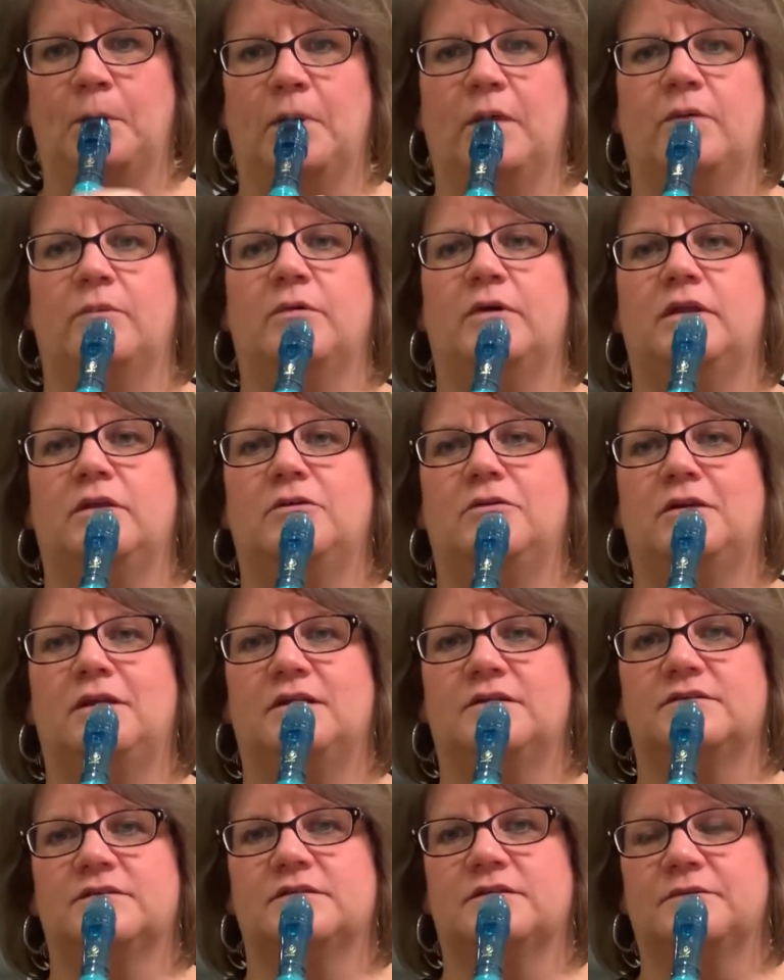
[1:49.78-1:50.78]
when you
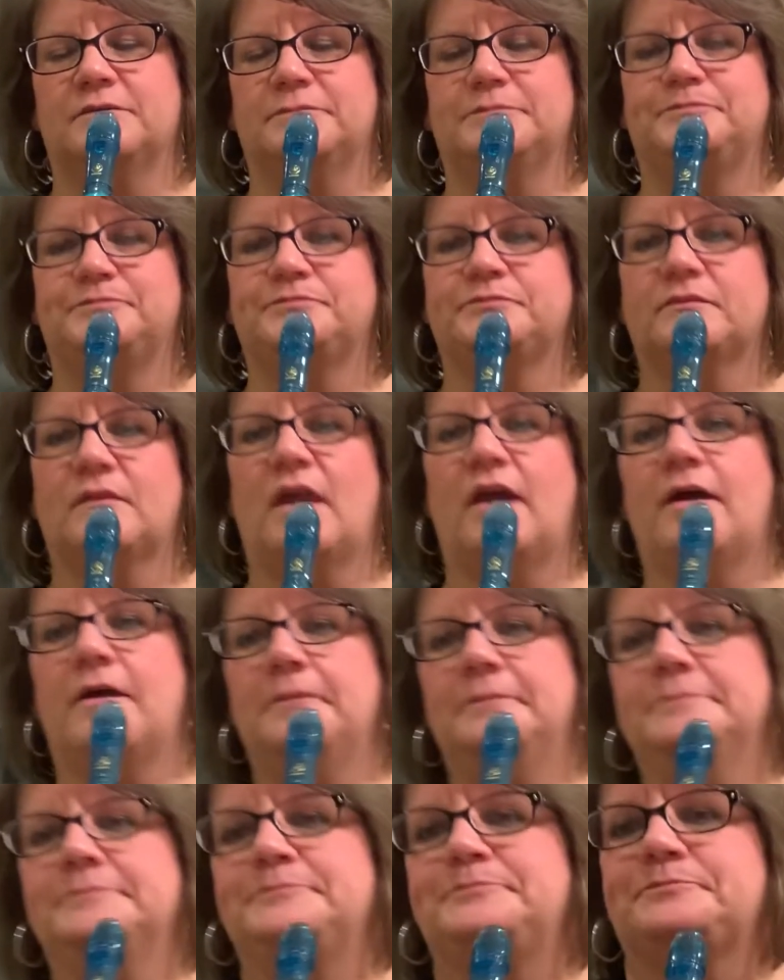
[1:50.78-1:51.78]
need to,
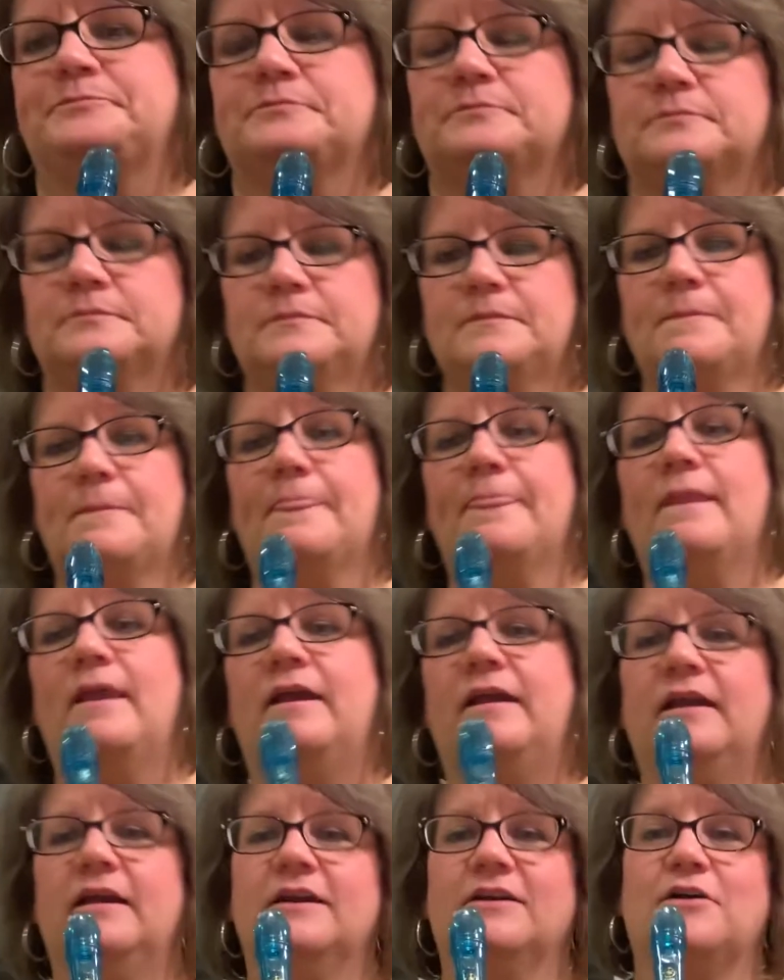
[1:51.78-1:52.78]
okay?
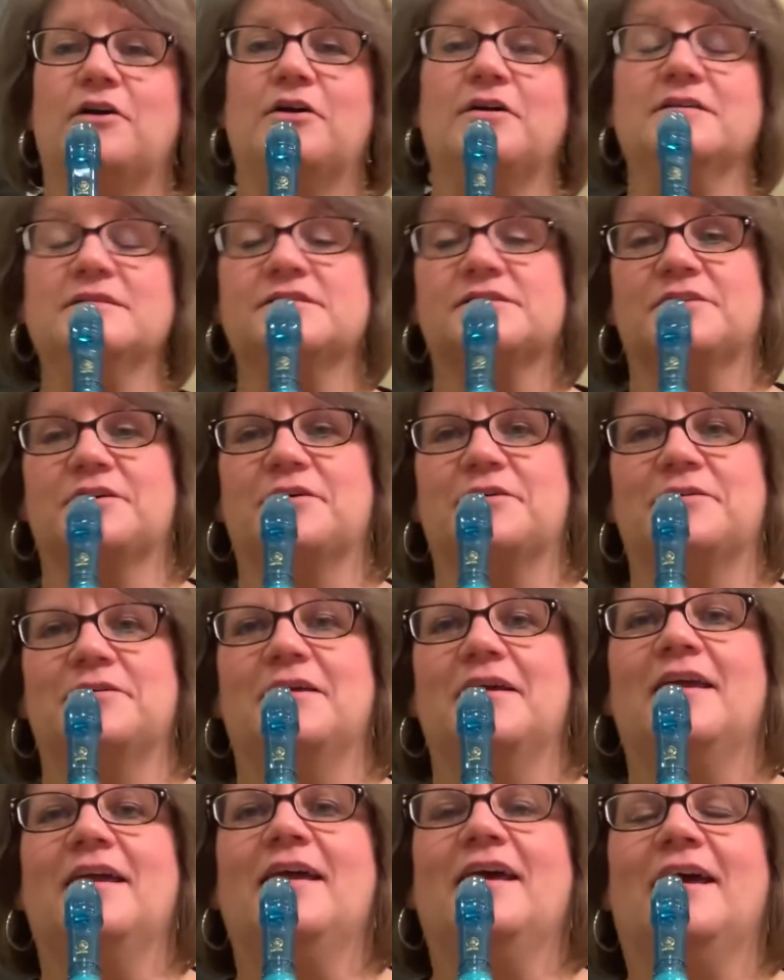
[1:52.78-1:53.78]
And also,
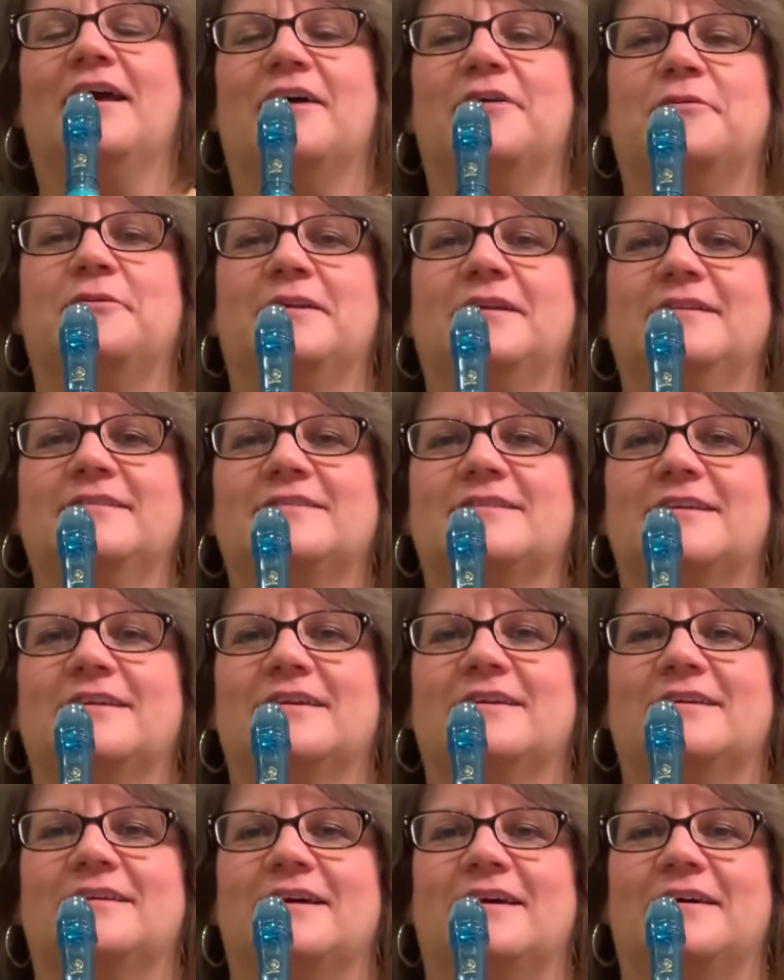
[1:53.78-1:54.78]
I wanted
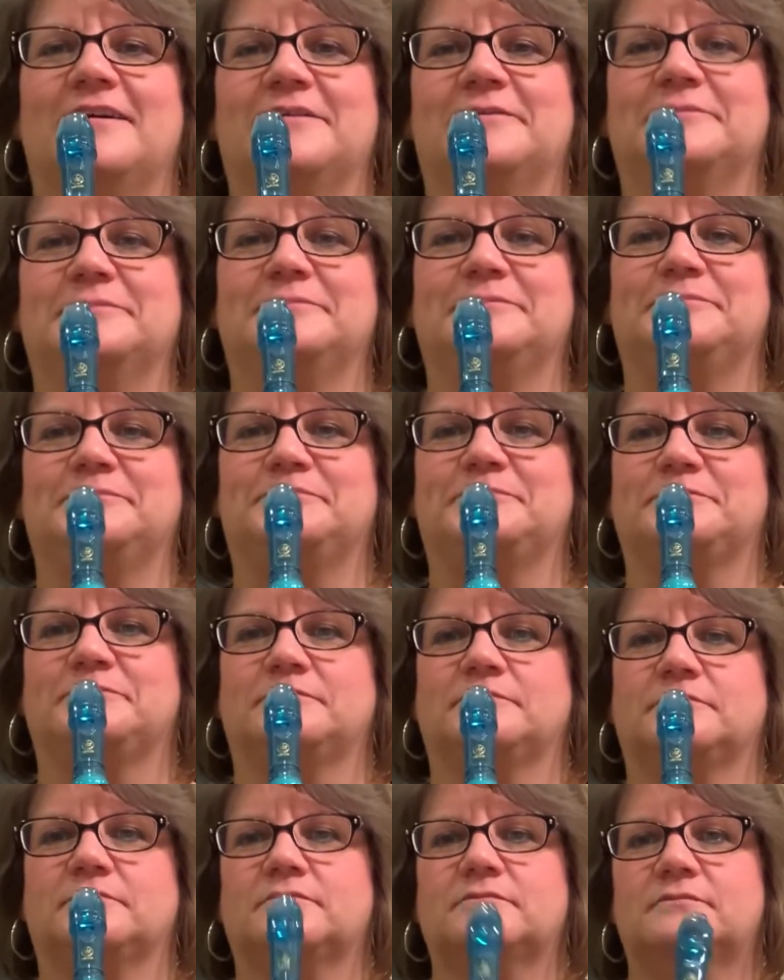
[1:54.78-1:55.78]
to
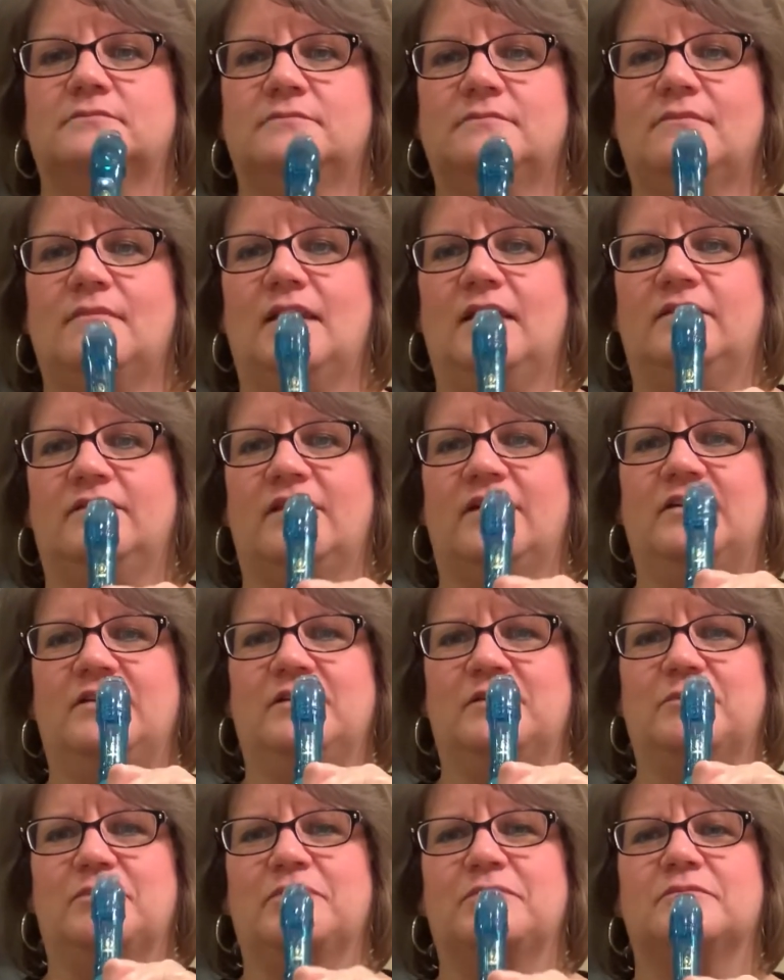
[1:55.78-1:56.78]
tell
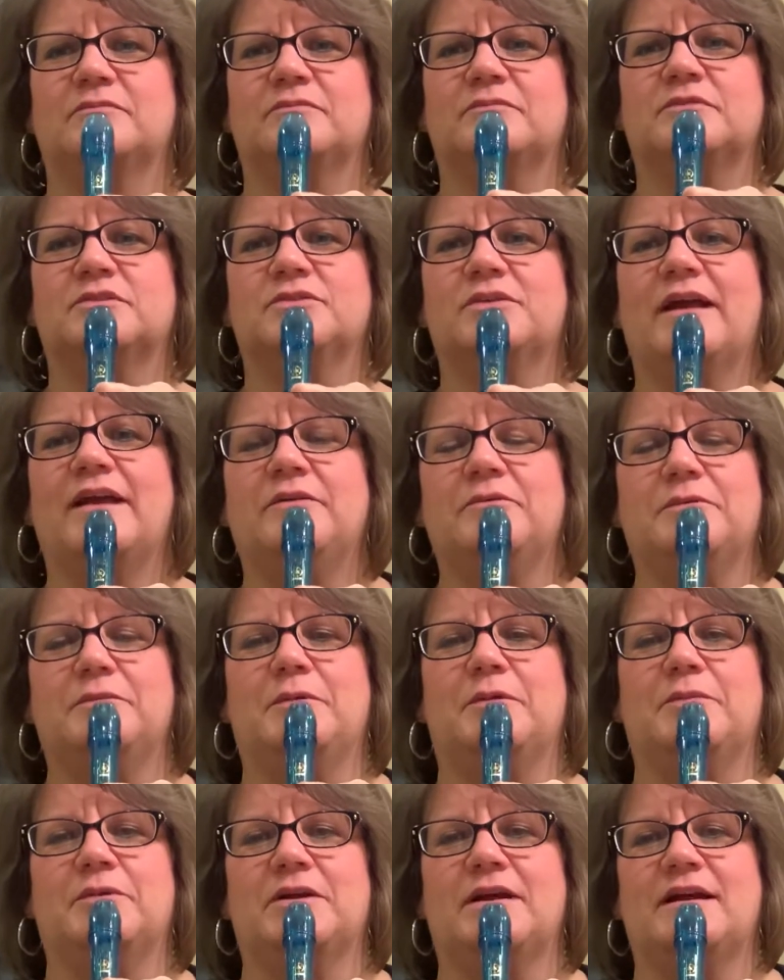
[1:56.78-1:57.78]
you, try to
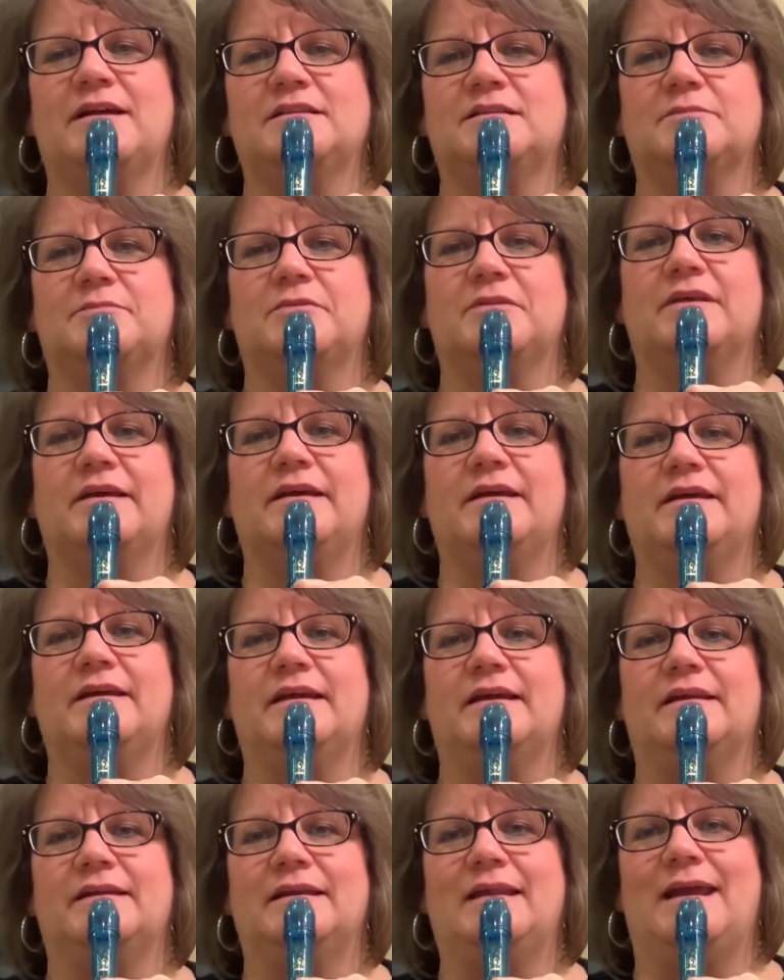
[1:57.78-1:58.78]
remember not to play
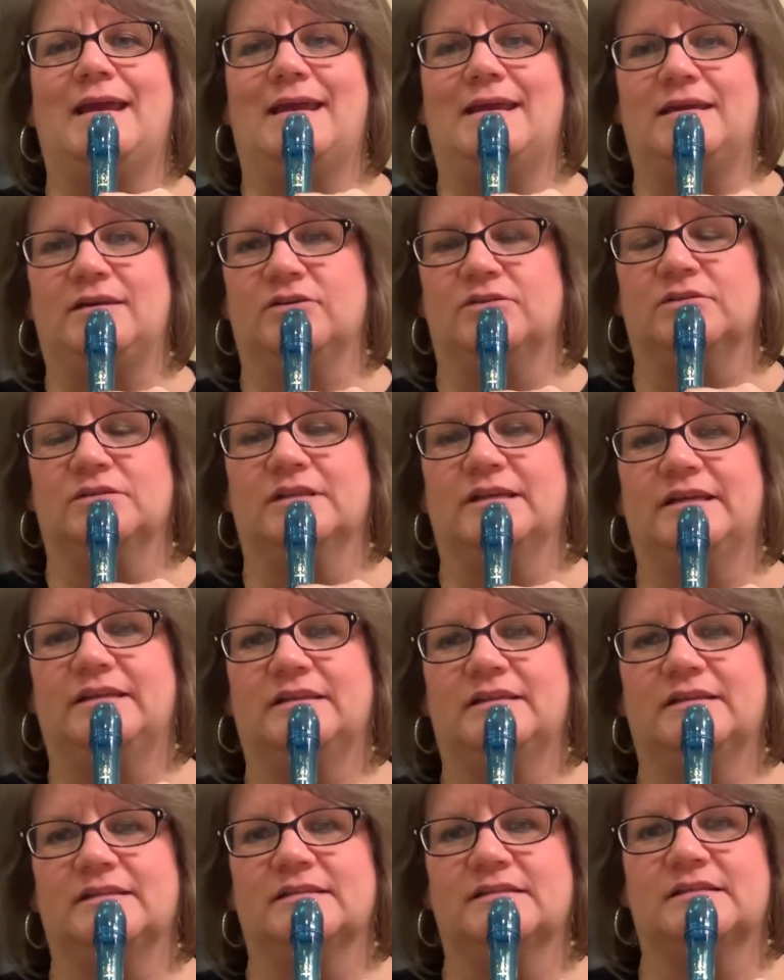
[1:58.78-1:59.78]
at an angle
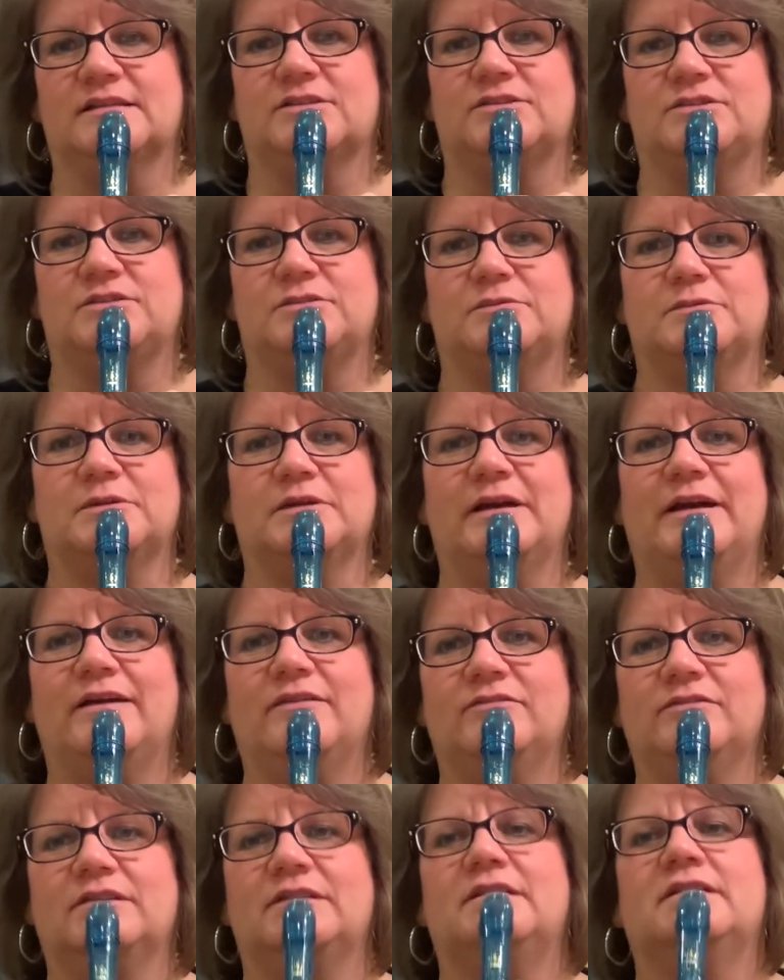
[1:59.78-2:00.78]
like this because you will
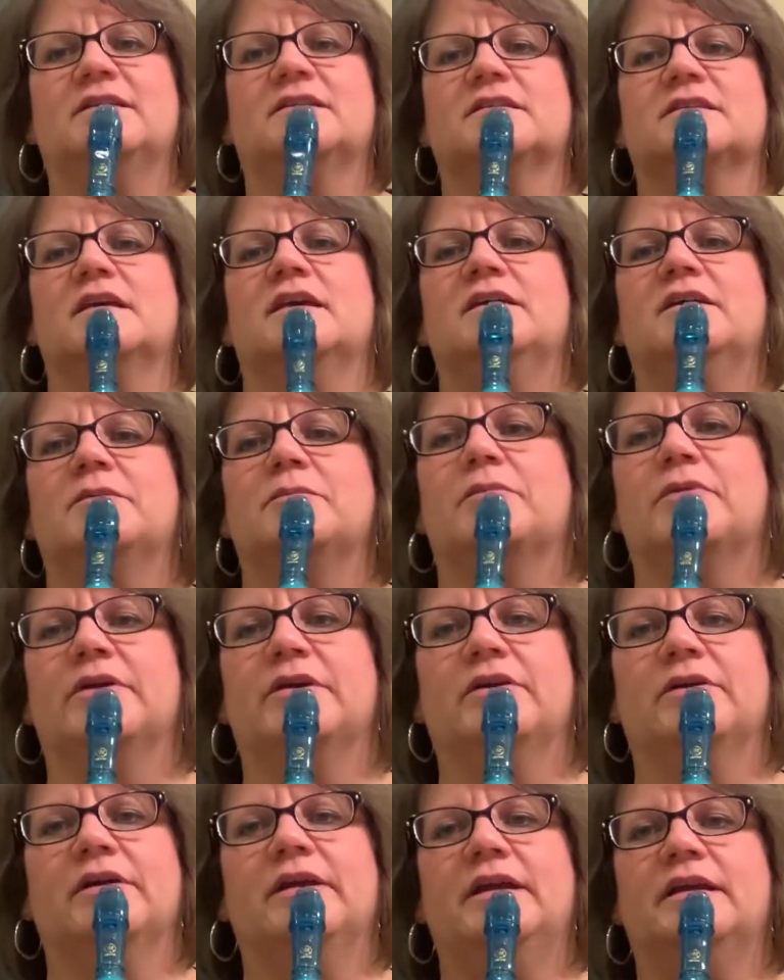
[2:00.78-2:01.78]
have leaks. Bring
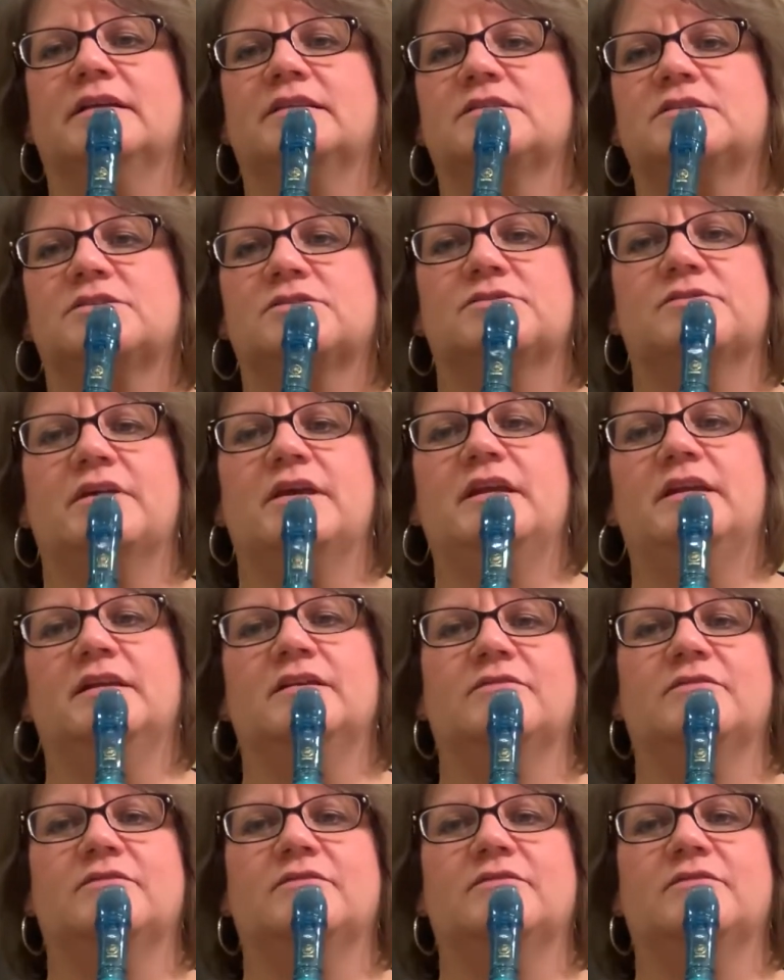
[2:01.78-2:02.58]
your hands straight in